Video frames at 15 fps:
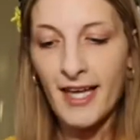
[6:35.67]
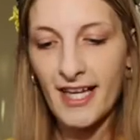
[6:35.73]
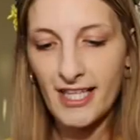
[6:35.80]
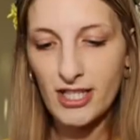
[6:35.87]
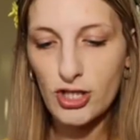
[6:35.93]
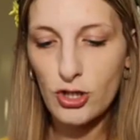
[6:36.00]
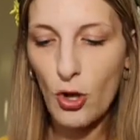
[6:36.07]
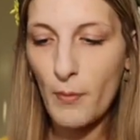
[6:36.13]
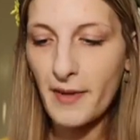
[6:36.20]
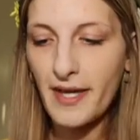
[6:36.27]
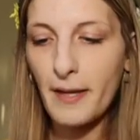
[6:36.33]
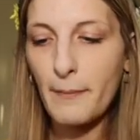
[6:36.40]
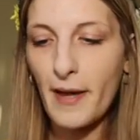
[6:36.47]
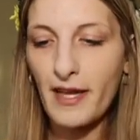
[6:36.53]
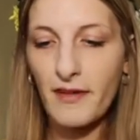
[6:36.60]
It has so
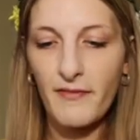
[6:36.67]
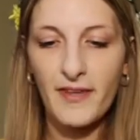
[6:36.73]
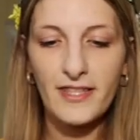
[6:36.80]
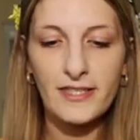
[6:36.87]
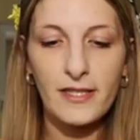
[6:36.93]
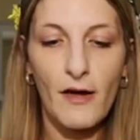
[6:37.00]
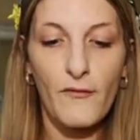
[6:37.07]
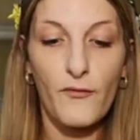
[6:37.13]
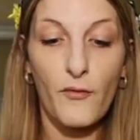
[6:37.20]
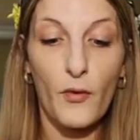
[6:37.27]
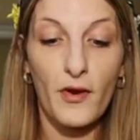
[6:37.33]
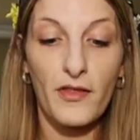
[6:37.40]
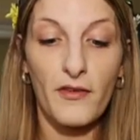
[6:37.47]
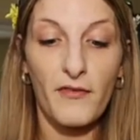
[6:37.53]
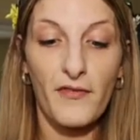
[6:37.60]
many benefits
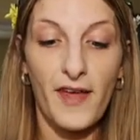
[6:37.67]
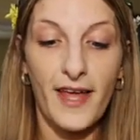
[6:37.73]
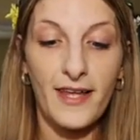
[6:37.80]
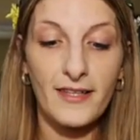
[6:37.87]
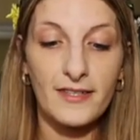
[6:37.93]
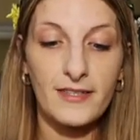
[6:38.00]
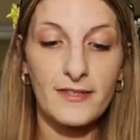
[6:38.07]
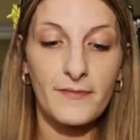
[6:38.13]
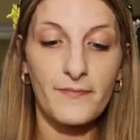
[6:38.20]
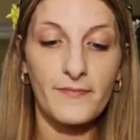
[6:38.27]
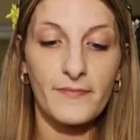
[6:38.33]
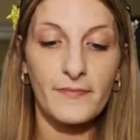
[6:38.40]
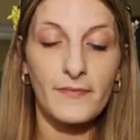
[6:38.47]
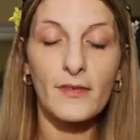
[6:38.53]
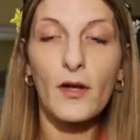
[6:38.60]
for the face.
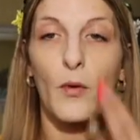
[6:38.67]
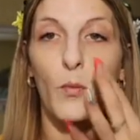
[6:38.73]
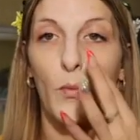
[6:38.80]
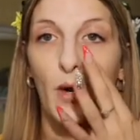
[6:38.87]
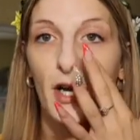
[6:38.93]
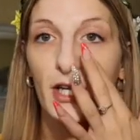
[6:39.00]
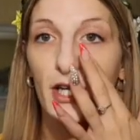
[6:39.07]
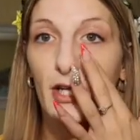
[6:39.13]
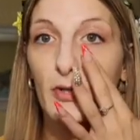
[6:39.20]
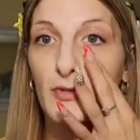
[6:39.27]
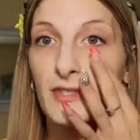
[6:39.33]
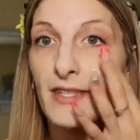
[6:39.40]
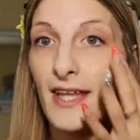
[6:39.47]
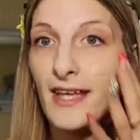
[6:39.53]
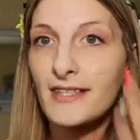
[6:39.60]
I'm gonna
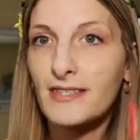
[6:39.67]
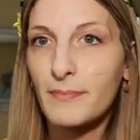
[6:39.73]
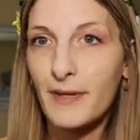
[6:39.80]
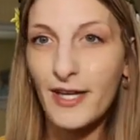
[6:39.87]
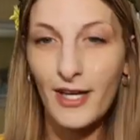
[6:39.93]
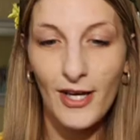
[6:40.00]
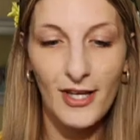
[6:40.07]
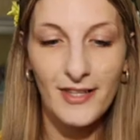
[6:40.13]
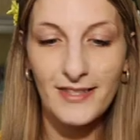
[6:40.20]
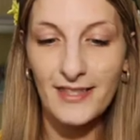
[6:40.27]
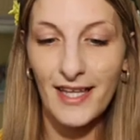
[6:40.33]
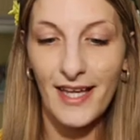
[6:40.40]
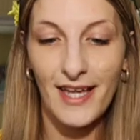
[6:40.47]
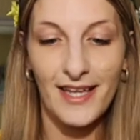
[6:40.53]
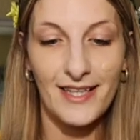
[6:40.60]
use this because
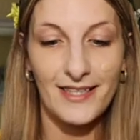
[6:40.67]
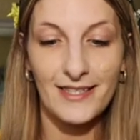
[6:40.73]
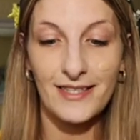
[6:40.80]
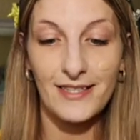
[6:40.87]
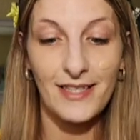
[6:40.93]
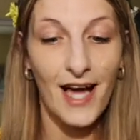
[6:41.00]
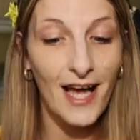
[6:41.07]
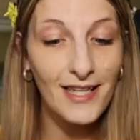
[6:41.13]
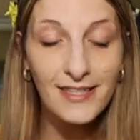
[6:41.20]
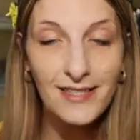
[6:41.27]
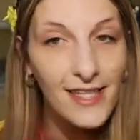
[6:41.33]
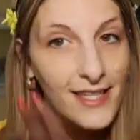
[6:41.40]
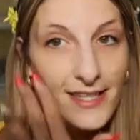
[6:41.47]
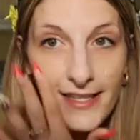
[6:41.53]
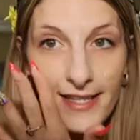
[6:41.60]
it is not
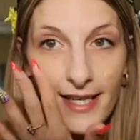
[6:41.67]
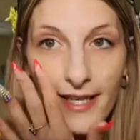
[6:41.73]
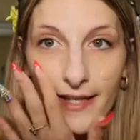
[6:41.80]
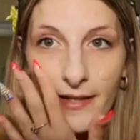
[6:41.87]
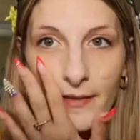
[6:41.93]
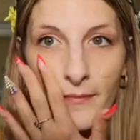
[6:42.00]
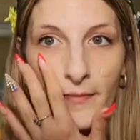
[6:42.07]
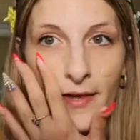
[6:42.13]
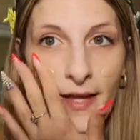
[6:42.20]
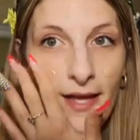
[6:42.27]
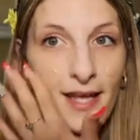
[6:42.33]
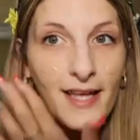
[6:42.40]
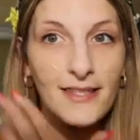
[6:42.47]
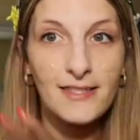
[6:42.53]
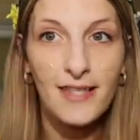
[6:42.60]
tinted.
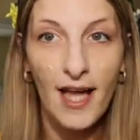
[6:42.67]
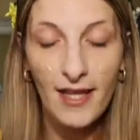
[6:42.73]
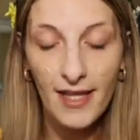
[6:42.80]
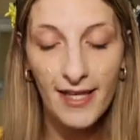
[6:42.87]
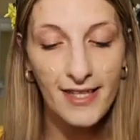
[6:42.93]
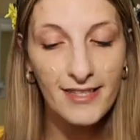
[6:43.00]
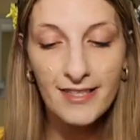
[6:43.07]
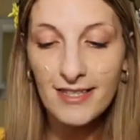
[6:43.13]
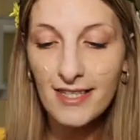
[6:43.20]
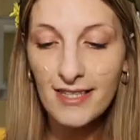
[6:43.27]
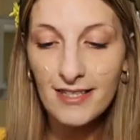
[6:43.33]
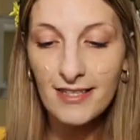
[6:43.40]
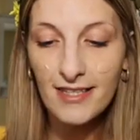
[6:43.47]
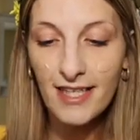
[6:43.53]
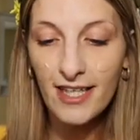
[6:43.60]
It's not like a
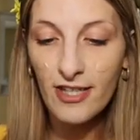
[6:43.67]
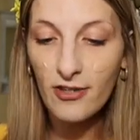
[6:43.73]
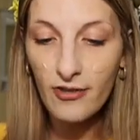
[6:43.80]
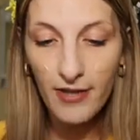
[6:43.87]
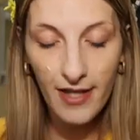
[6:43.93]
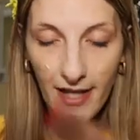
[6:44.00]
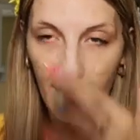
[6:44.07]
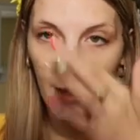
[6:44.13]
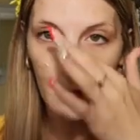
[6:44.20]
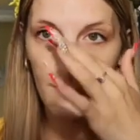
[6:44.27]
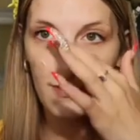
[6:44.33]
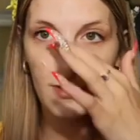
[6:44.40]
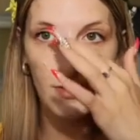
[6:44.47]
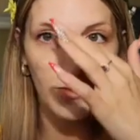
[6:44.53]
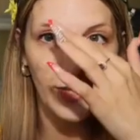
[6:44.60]
CC
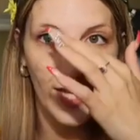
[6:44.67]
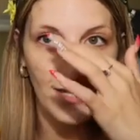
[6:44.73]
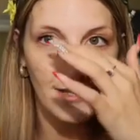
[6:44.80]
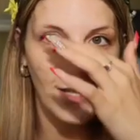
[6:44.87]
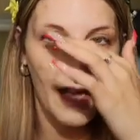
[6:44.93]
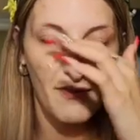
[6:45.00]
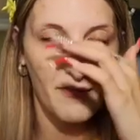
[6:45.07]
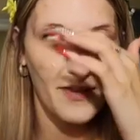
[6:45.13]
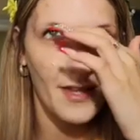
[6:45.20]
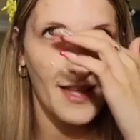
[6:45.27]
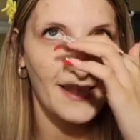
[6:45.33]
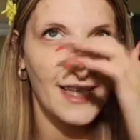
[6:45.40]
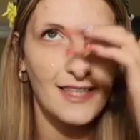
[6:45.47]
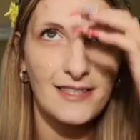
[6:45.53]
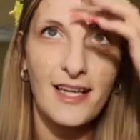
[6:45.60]
creams. That I feel
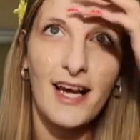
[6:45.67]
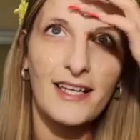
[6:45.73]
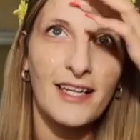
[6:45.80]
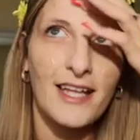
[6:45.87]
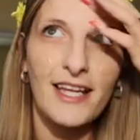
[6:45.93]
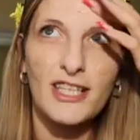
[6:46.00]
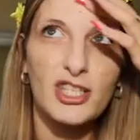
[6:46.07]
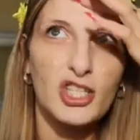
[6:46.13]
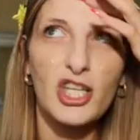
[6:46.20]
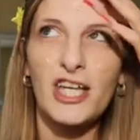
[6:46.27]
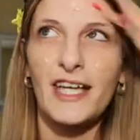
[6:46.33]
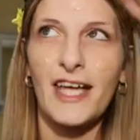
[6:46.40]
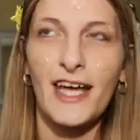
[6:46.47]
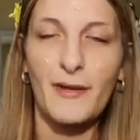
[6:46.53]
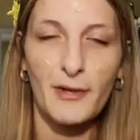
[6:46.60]
like that's kind of like
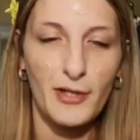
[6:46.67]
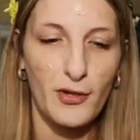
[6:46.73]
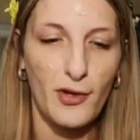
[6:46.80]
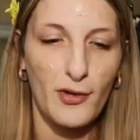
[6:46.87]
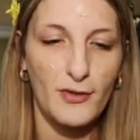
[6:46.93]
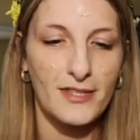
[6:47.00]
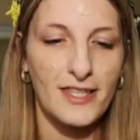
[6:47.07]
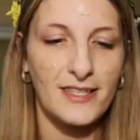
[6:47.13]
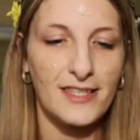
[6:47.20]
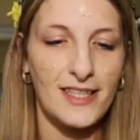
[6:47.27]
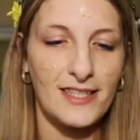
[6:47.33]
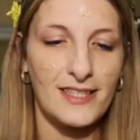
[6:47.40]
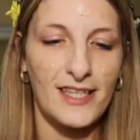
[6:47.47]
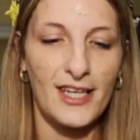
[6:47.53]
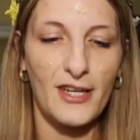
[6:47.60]
cheating when you use a
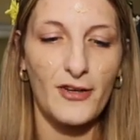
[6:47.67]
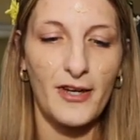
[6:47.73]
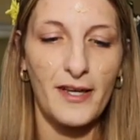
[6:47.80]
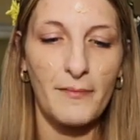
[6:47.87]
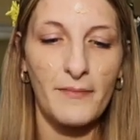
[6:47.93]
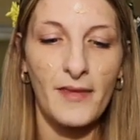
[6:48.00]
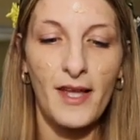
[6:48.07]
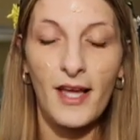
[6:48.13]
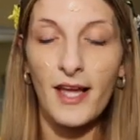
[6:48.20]
CC cream.